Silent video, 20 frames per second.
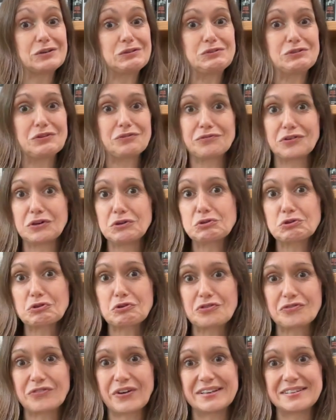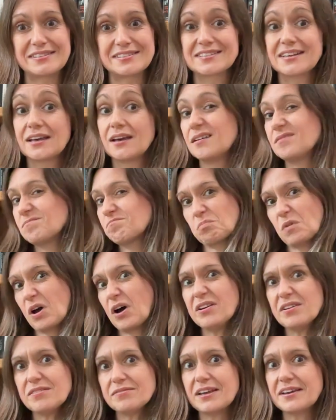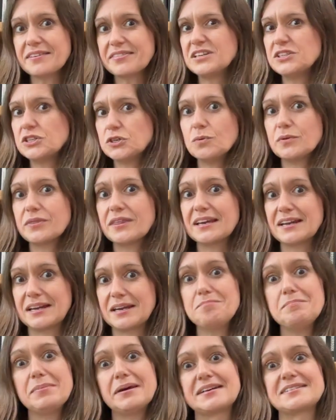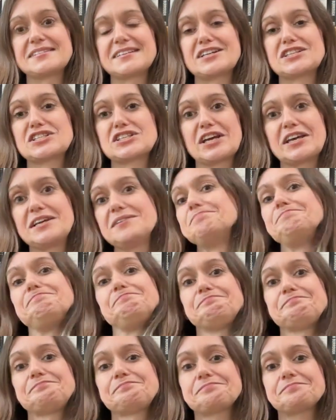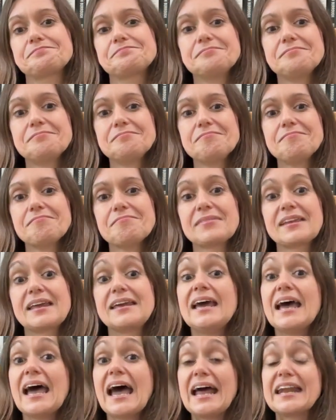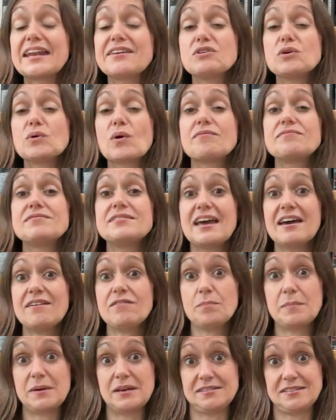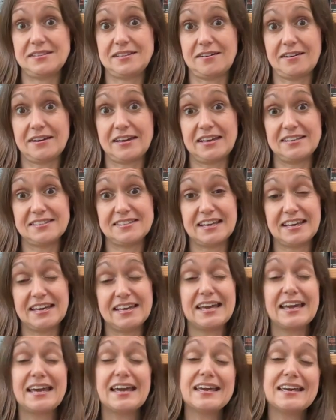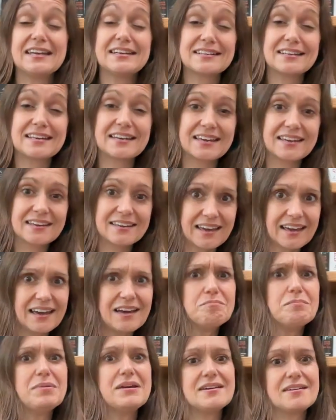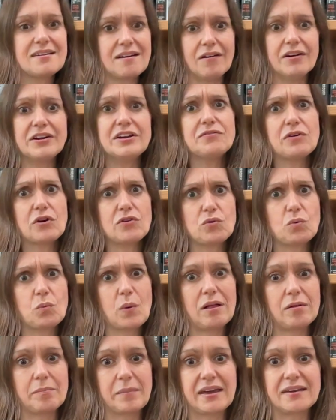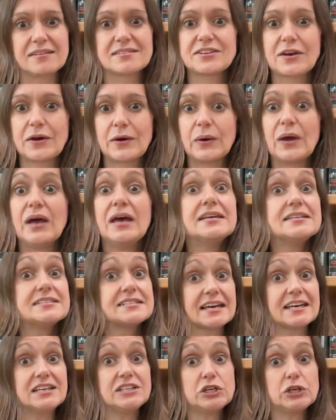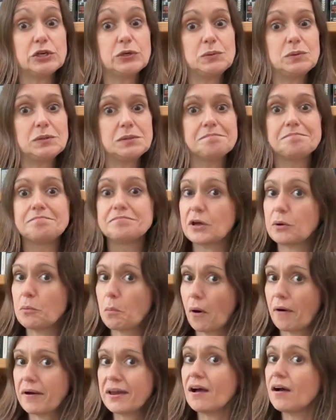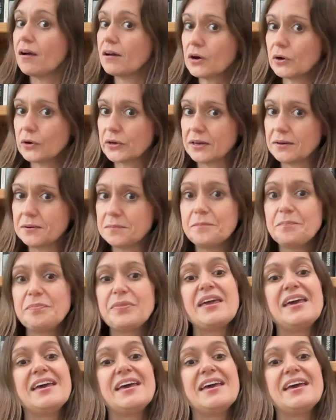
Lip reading: host the future events, kind of like they do with the Olympics, actually. And if you have never been to the IAC, it can be kind of overwhelming, so stay tuned, don't worry, I've got you.